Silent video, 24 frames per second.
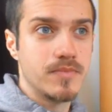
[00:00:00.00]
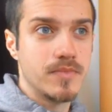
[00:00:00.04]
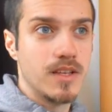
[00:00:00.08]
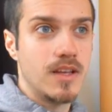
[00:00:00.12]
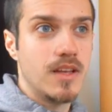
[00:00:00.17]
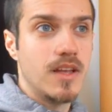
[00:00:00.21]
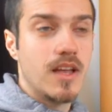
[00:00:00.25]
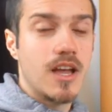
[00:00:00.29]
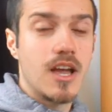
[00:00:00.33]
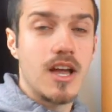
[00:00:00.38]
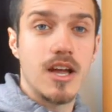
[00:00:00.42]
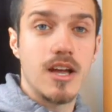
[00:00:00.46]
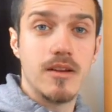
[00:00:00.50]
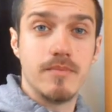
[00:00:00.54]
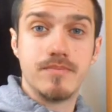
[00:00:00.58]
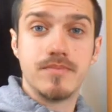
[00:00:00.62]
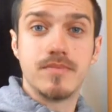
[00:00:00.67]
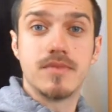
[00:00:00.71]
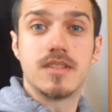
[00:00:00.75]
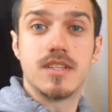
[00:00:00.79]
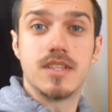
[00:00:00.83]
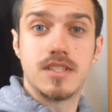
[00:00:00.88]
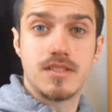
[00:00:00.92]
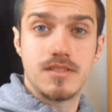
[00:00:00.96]

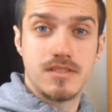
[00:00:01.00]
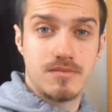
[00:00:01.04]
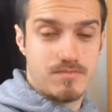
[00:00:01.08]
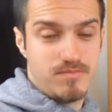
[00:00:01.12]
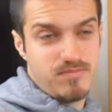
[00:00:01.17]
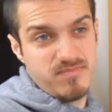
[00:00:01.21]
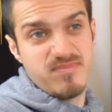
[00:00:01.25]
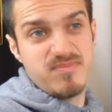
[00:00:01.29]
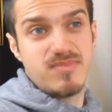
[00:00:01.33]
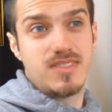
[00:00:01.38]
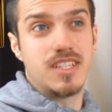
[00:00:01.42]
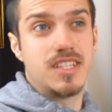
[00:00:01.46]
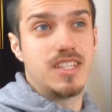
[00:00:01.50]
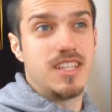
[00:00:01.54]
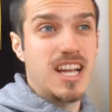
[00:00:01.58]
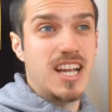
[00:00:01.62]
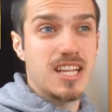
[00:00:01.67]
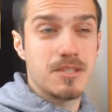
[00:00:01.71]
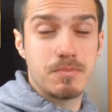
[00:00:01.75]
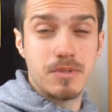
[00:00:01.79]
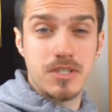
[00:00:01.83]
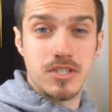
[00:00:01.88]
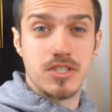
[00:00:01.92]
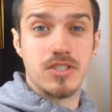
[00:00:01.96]
the
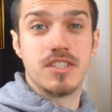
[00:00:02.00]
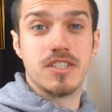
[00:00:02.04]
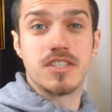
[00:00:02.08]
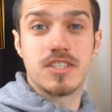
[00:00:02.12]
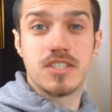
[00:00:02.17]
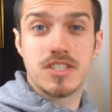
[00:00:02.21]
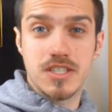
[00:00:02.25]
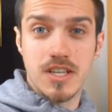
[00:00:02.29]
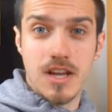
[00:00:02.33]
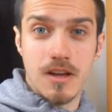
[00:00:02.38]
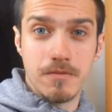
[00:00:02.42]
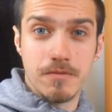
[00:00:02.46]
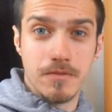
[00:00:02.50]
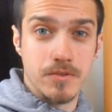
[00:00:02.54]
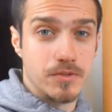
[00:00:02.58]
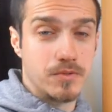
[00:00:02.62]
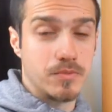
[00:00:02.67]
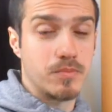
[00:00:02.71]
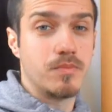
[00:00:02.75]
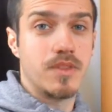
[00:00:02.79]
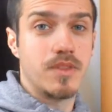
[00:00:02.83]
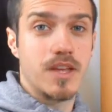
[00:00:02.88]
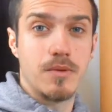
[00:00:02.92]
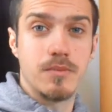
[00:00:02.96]
expedition discovered
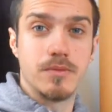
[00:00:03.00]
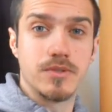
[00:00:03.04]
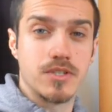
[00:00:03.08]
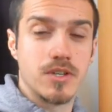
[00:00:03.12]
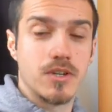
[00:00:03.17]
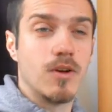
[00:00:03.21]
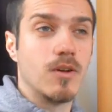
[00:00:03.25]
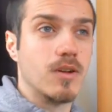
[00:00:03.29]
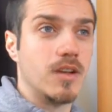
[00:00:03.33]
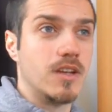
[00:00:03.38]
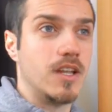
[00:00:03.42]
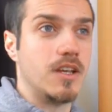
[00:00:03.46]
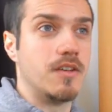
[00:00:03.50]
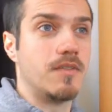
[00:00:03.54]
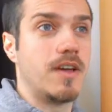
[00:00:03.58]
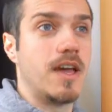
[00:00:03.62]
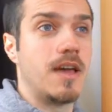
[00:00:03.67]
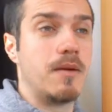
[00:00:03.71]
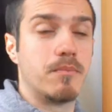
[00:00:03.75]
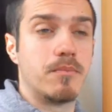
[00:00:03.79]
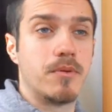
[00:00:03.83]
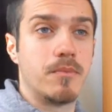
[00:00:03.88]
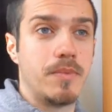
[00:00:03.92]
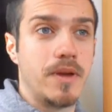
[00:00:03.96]
there was a colony of
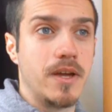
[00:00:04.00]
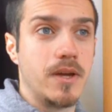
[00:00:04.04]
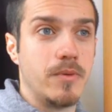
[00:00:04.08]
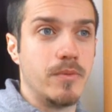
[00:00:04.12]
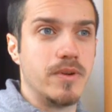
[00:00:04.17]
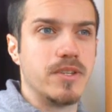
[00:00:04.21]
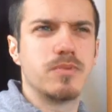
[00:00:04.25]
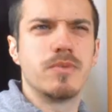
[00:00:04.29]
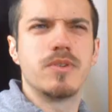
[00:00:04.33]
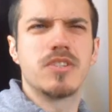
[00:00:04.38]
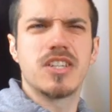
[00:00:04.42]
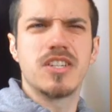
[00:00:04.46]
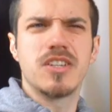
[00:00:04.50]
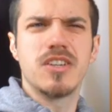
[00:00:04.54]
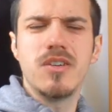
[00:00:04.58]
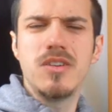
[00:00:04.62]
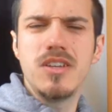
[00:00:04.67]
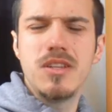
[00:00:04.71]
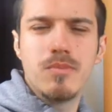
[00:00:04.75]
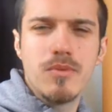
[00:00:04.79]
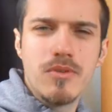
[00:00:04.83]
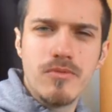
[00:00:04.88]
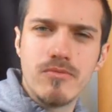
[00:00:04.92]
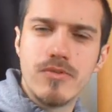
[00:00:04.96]
emperor penguins, which had only
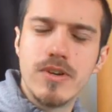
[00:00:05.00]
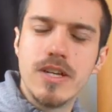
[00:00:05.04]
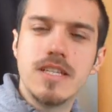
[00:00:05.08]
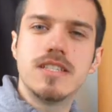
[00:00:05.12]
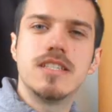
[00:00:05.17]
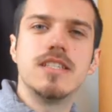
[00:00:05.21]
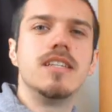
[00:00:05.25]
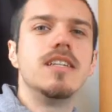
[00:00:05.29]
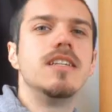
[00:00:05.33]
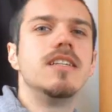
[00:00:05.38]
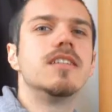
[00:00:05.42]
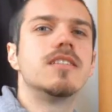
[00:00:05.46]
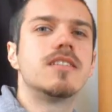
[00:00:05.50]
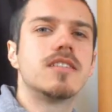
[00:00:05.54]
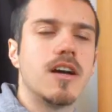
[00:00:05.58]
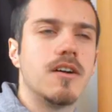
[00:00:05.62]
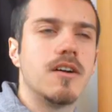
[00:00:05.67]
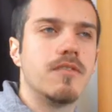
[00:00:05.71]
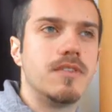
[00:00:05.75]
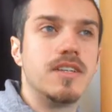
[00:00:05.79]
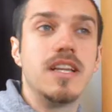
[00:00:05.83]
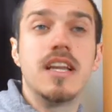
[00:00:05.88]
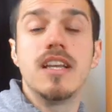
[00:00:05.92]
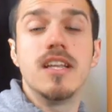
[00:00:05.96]
been recently
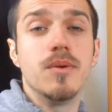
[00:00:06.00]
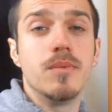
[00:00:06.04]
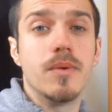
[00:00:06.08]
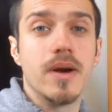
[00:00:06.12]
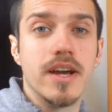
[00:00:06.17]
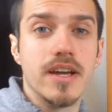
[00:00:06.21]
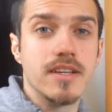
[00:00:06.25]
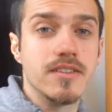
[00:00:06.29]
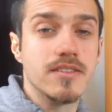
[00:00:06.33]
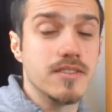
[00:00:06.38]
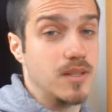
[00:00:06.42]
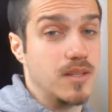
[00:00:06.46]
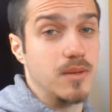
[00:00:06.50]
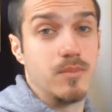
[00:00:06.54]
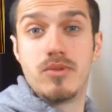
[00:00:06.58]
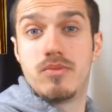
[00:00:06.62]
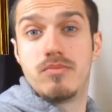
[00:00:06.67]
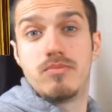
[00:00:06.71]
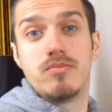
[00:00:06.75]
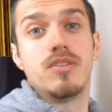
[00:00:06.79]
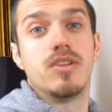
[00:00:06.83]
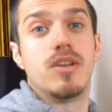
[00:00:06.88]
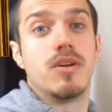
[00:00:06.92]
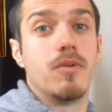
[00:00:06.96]
discovered anyway. So they were,
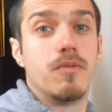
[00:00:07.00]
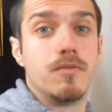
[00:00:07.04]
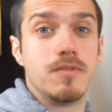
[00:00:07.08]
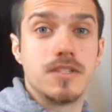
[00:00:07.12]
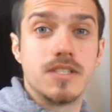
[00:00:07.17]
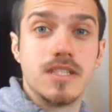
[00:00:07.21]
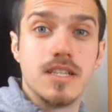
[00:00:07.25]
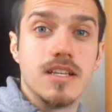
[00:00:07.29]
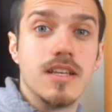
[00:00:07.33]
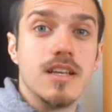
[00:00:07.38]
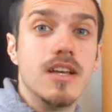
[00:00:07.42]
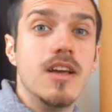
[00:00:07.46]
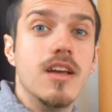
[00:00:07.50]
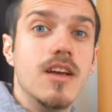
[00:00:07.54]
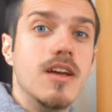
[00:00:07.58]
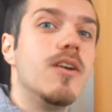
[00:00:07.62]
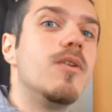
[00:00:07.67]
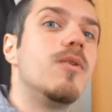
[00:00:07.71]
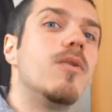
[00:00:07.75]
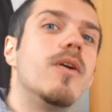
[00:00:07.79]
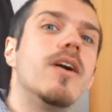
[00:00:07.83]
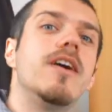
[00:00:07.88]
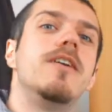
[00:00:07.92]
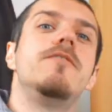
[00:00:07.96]
obviously
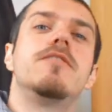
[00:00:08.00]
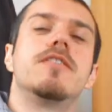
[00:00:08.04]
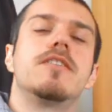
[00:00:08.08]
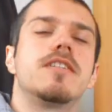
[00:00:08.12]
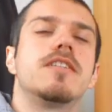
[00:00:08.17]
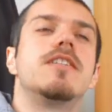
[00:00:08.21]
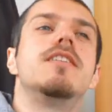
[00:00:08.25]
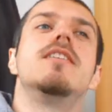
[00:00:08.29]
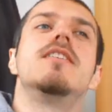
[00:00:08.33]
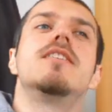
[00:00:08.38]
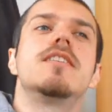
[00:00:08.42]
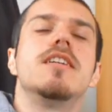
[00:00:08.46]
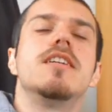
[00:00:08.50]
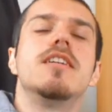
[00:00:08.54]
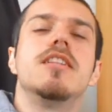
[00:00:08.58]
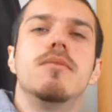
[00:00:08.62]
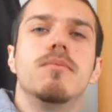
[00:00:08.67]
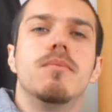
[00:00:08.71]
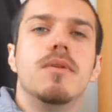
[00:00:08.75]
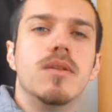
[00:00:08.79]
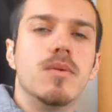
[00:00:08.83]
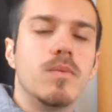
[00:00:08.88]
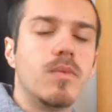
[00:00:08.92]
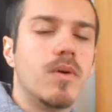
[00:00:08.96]
quite interested to see them
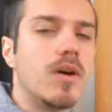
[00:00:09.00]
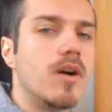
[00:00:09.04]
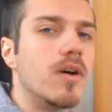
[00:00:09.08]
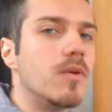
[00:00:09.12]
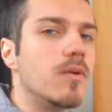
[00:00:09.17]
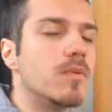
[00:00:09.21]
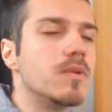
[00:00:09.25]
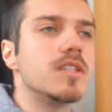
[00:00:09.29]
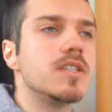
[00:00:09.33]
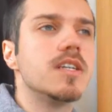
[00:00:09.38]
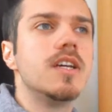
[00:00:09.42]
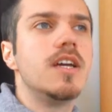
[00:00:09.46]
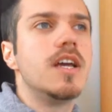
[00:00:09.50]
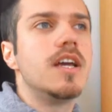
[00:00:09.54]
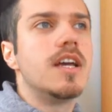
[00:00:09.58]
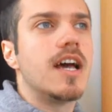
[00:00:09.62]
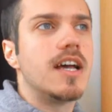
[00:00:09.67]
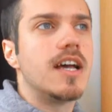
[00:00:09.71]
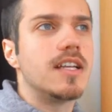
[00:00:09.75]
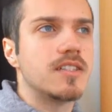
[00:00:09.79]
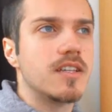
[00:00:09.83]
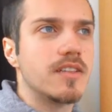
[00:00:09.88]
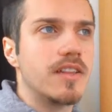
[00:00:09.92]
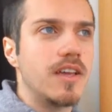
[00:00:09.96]
in the wild. And
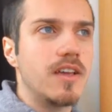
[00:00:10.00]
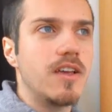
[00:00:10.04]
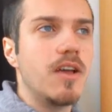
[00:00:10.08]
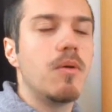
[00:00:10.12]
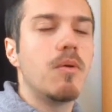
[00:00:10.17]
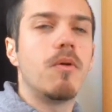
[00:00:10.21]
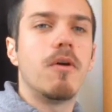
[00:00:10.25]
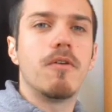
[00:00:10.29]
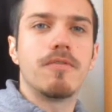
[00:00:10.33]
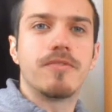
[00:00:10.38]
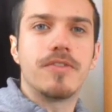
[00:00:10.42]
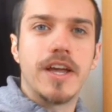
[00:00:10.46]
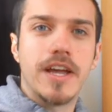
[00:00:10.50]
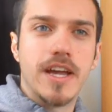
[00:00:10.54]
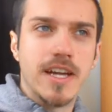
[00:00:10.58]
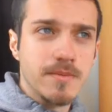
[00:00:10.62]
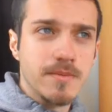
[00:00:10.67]
so they go off there.